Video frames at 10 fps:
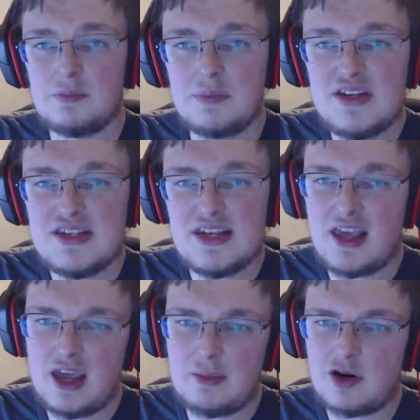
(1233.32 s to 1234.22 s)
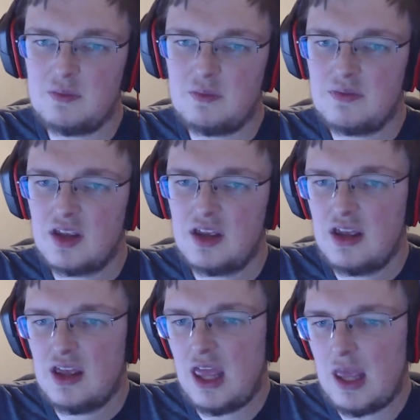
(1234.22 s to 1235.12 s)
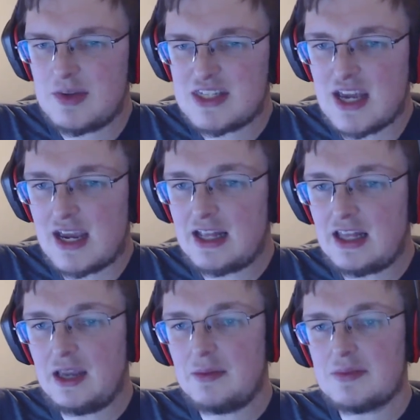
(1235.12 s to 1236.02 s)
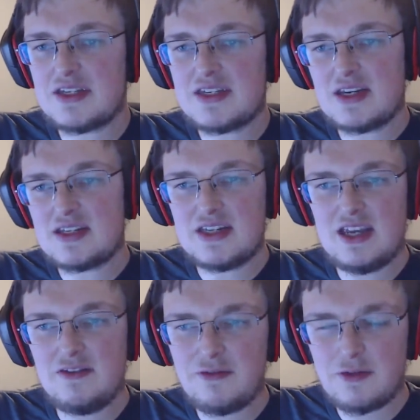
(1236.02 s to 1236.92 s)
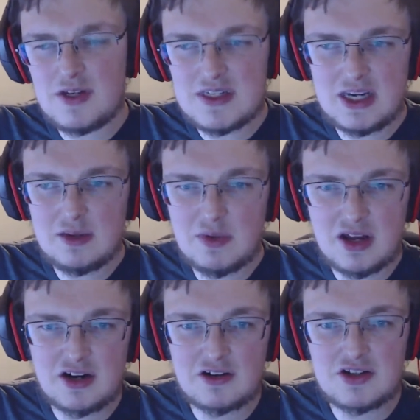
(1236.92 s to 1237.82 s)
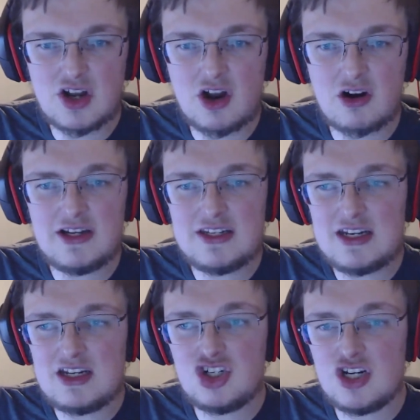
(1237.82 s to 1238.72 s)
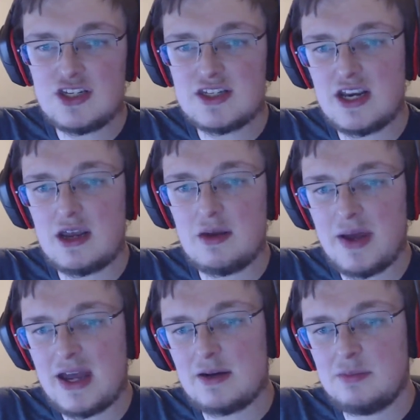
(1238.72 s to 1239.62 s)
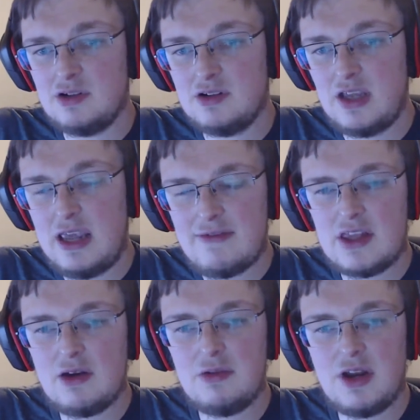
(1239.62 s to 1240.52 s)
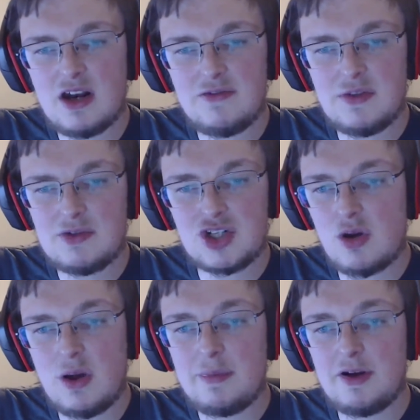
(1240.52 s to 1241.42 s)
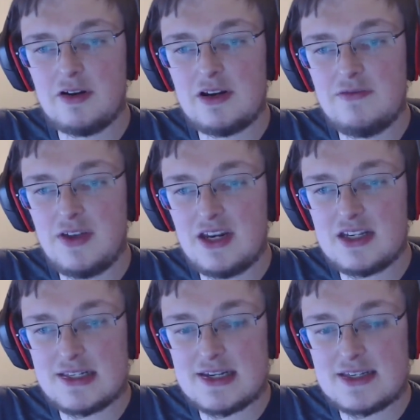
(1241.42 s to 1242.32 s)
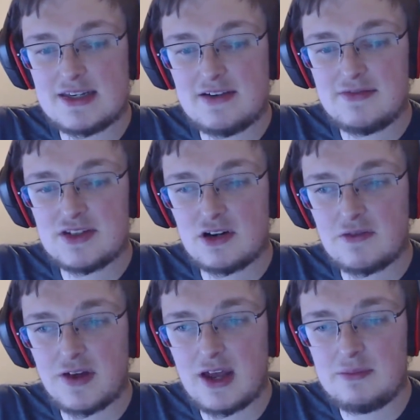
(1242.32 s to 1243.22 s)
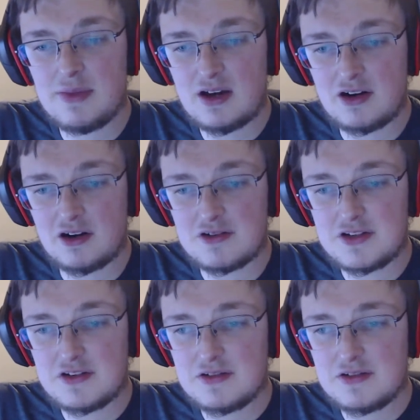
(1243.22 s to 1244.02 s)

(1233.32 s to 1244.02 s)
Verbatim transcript: P C Gamer. M S I claims sixteen FreeSync monitors are indeed G-Sync compatible, even though none of them show up on NVIDIA's listed of certified monitors.